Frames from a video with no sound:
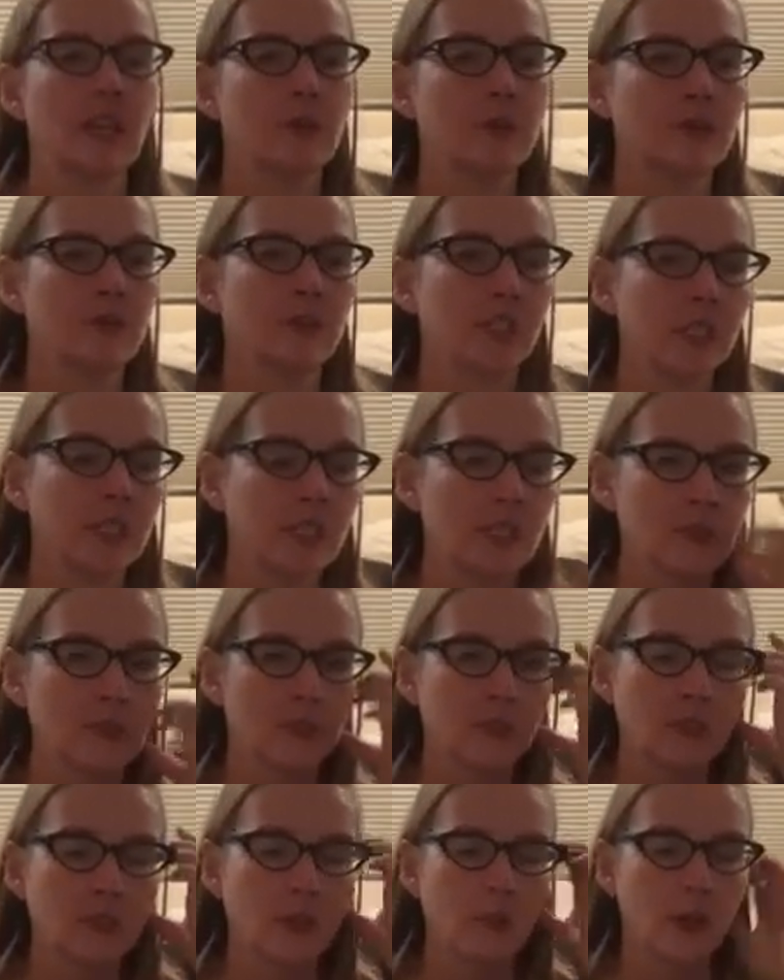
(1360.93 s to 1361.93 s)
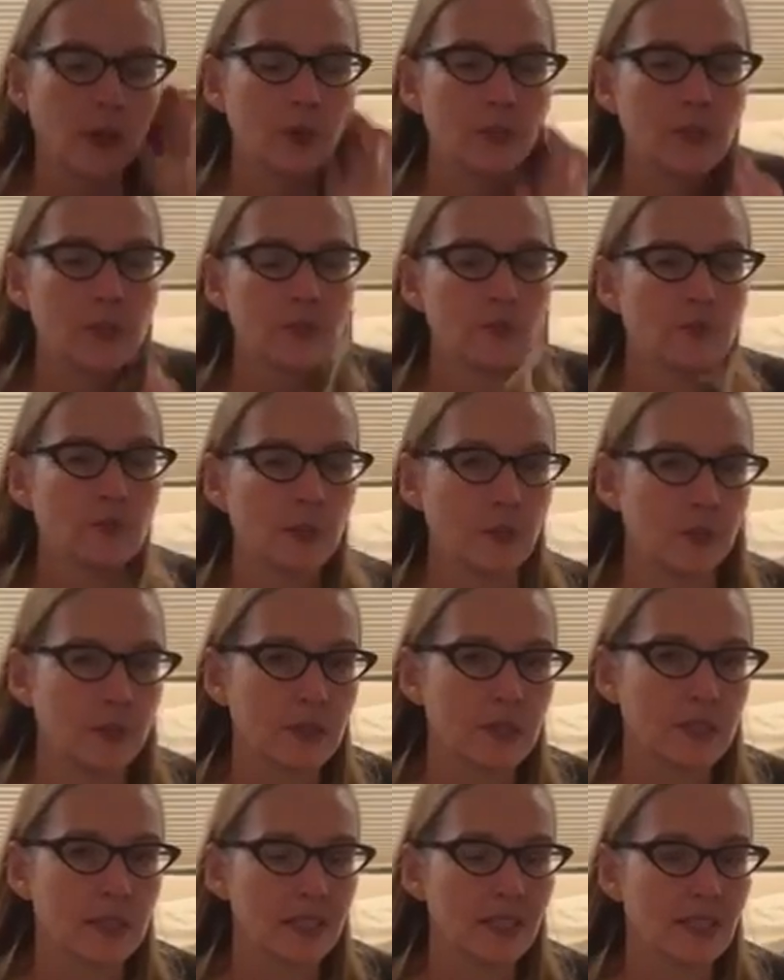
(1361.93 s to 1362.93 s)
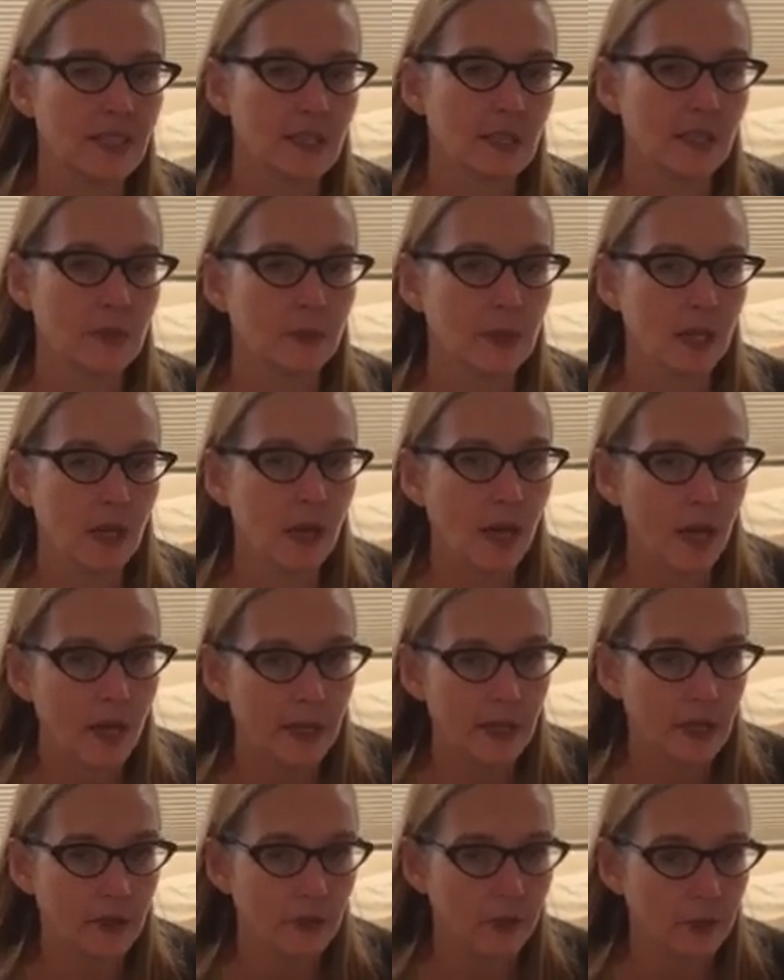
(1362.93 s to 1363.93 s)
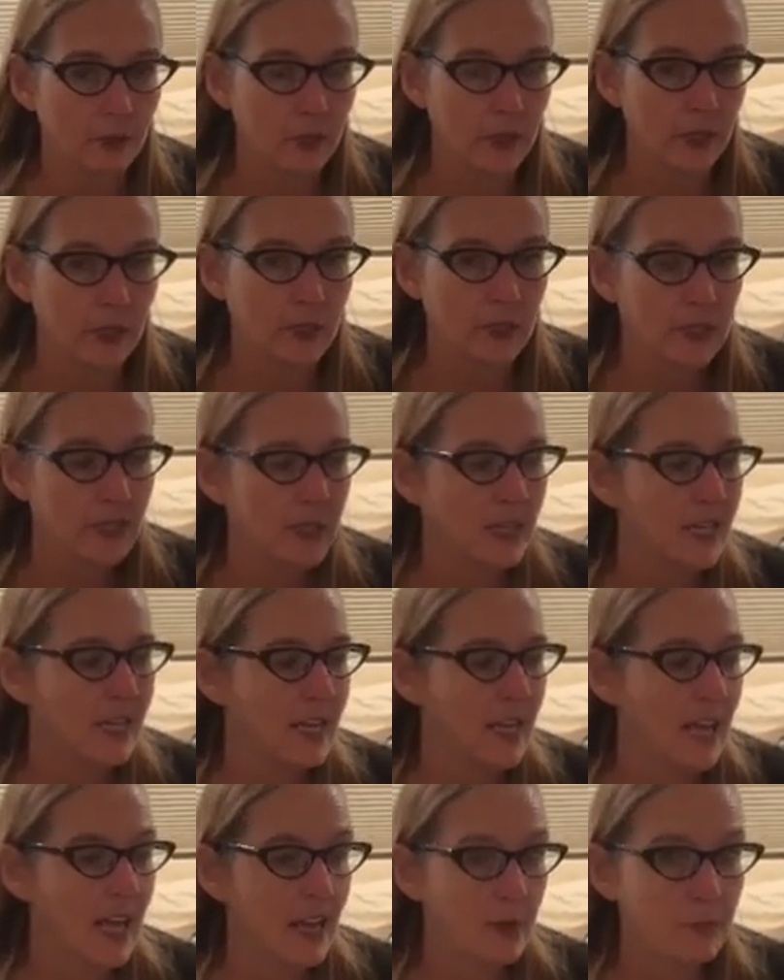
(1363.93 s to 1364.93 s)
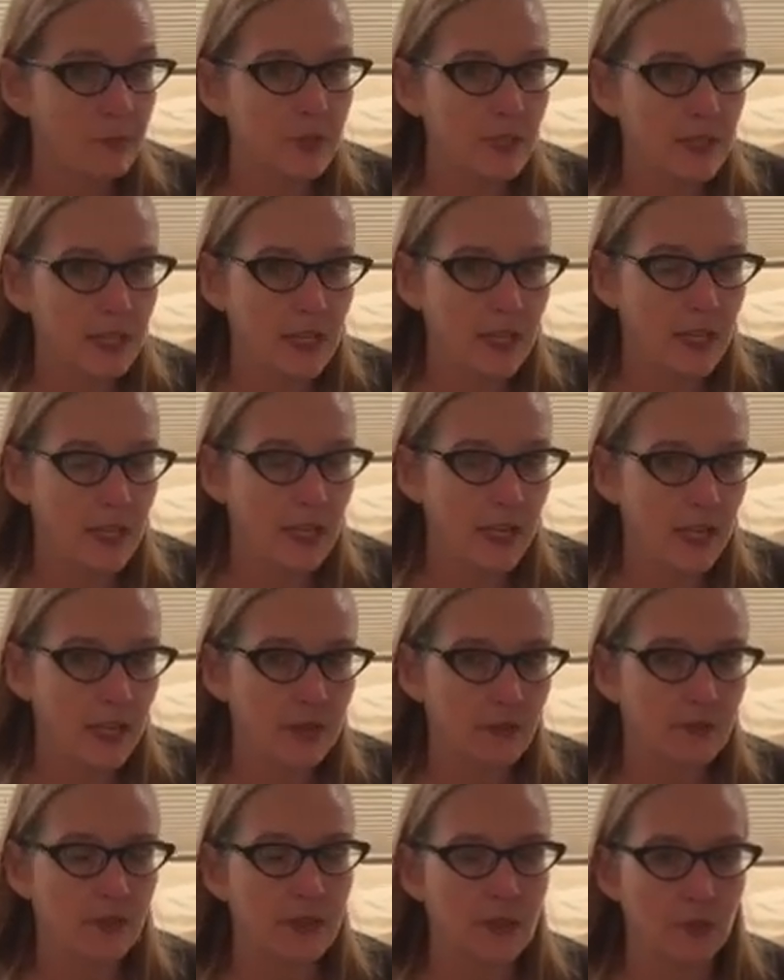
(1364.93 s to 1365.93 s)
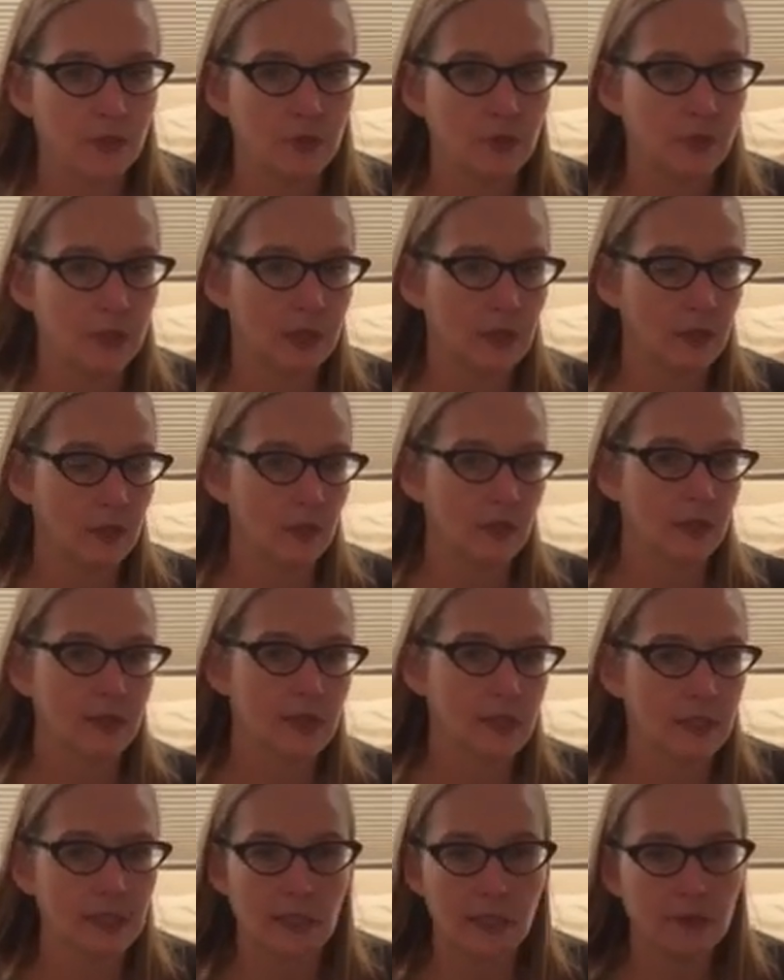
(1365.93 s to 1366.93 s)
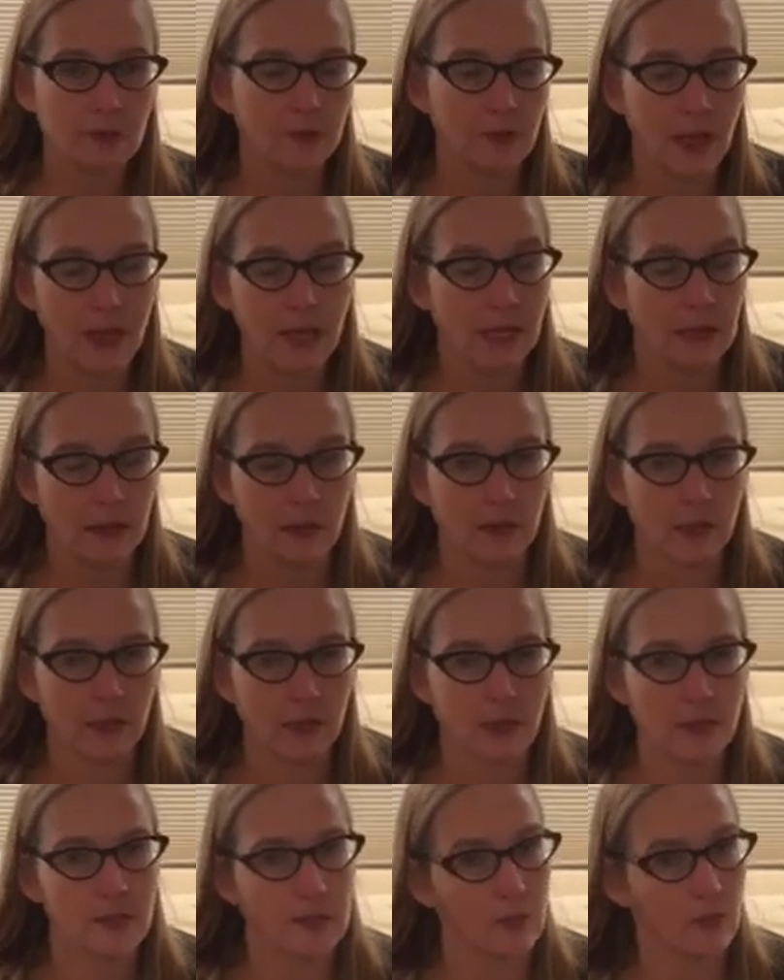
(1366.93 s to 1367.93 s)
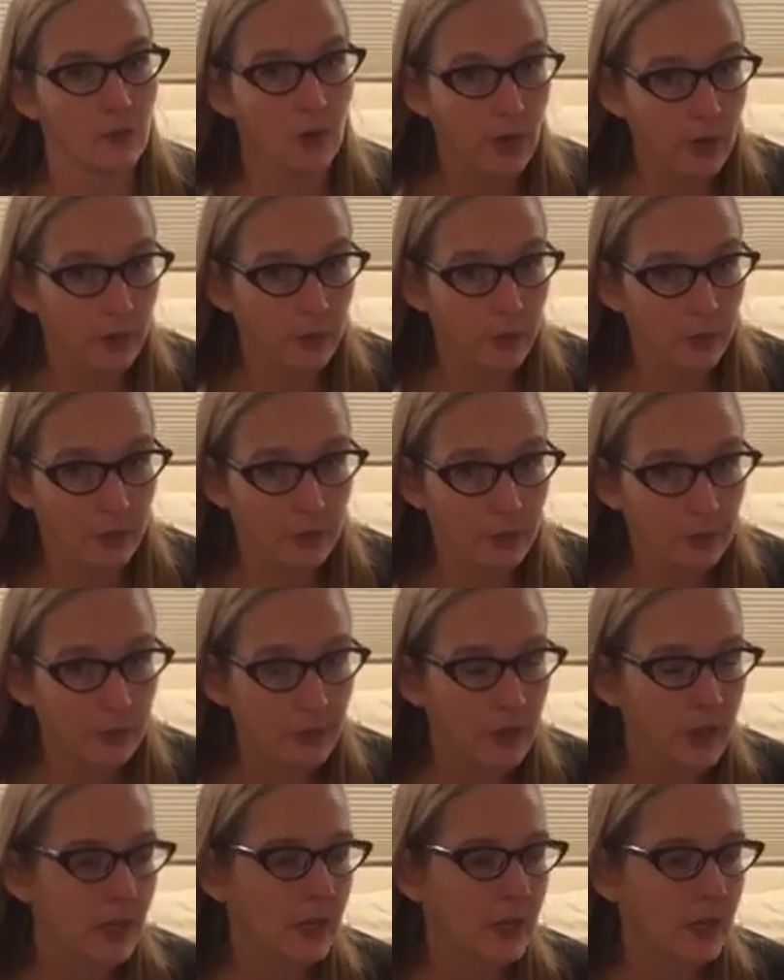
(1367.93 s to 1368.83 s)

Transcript: thing I was very concerned about with this trip, is that it's gonna be hot everywhere. Everything I have that would be a long sleeve, anything, is not waterproof.